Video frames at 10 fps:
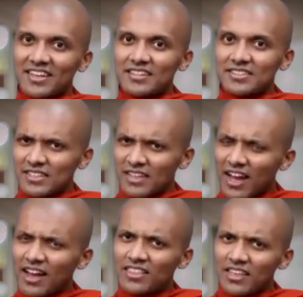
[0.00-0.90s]
is a
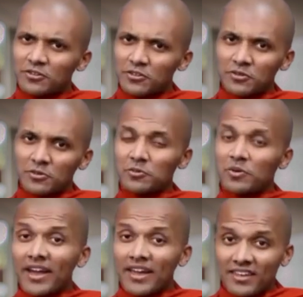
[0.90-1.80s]
hard thing to do.
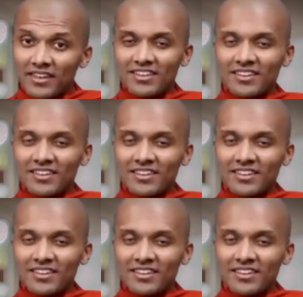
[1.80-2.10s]
Why?